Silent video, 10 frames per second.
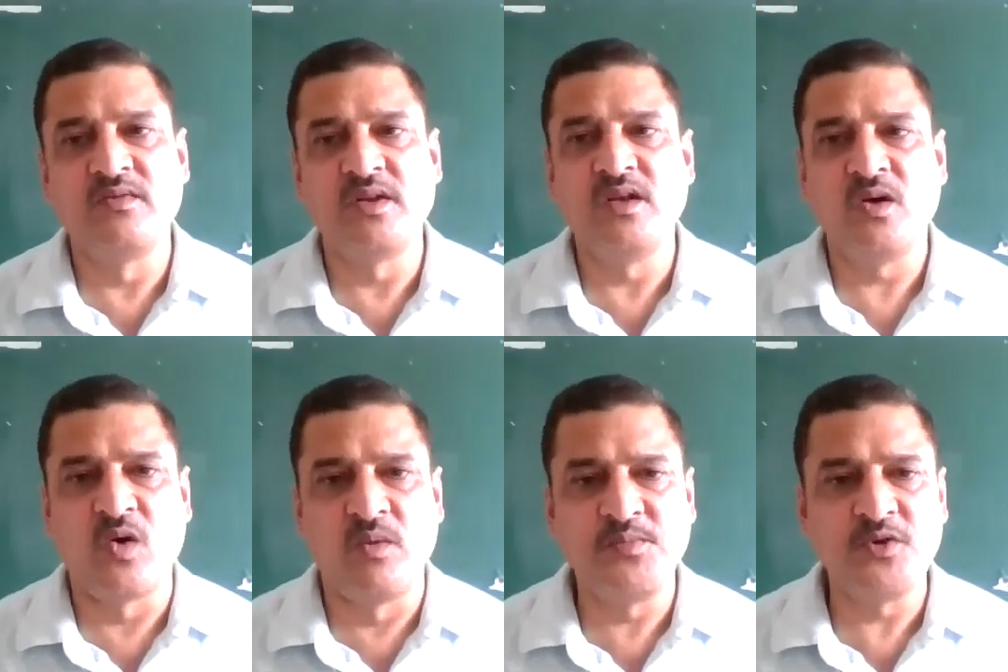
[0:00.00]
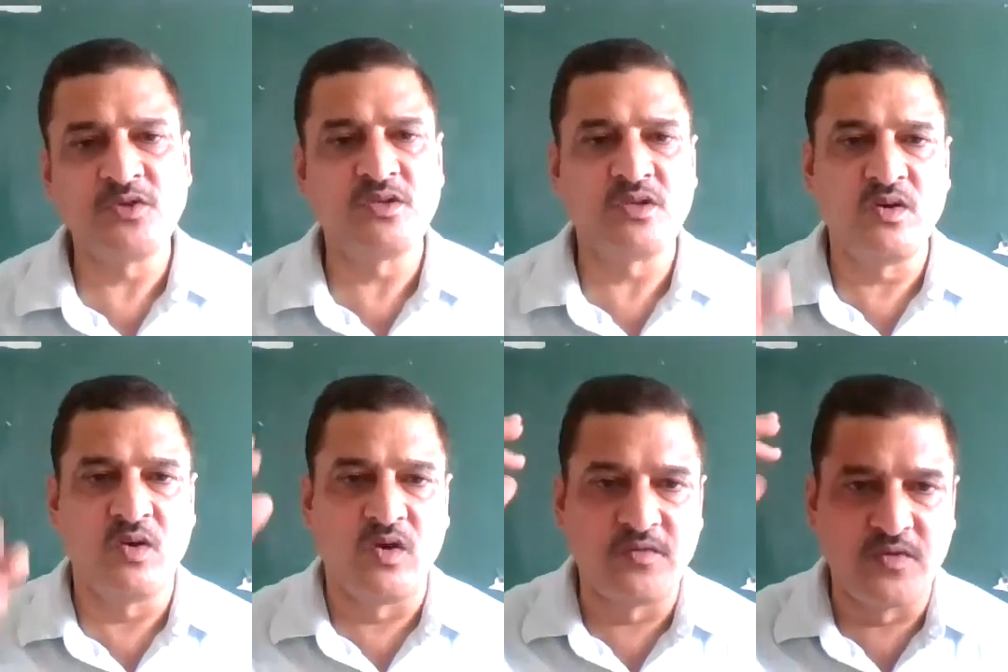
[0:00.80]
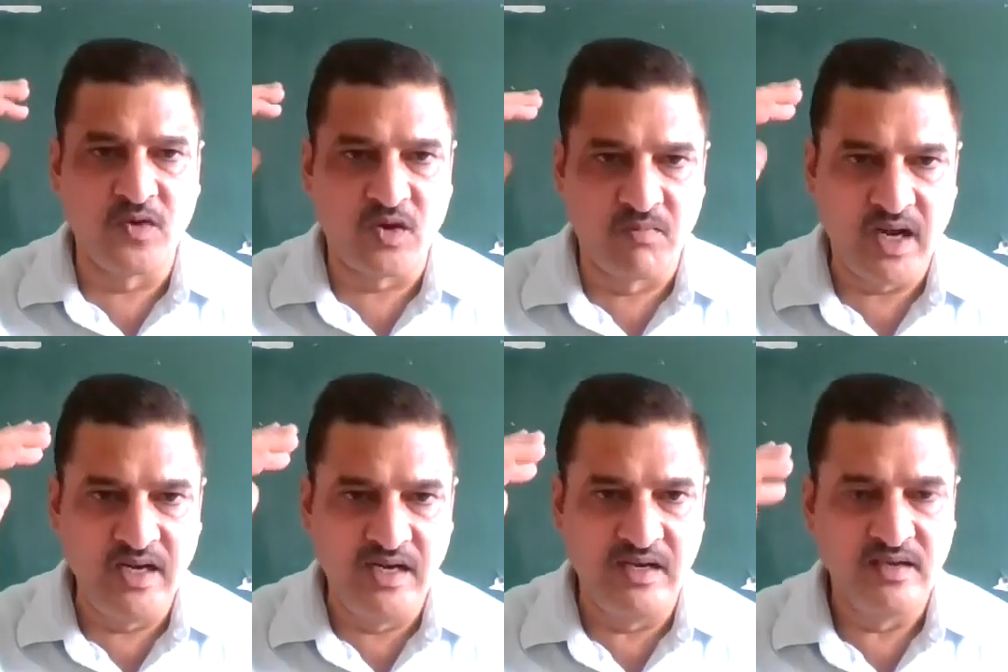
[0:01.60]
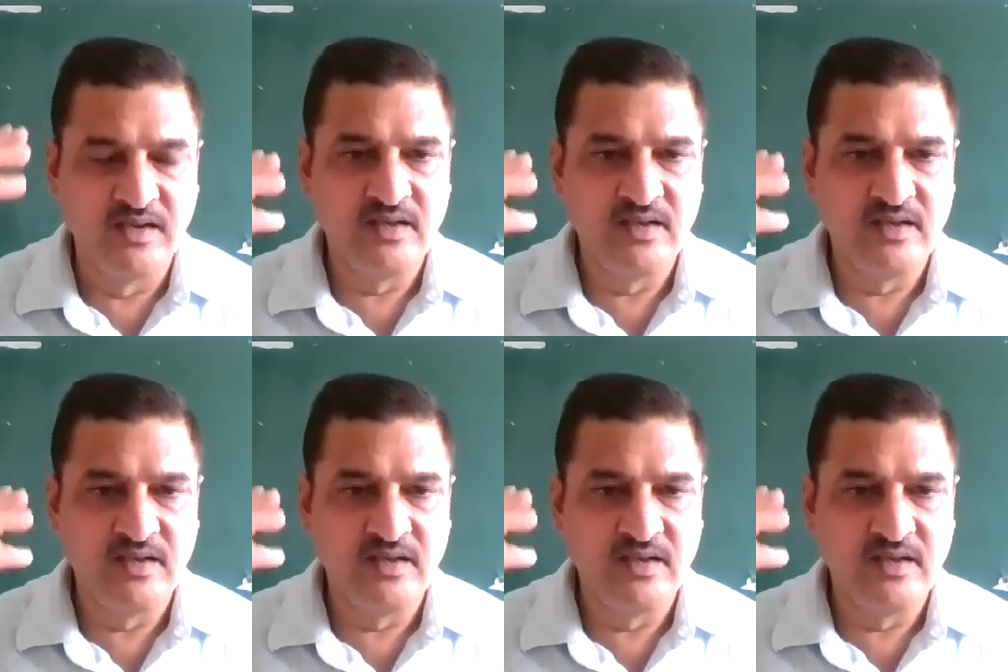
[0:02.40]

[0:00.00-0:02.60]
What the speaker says: with the composition of your mind,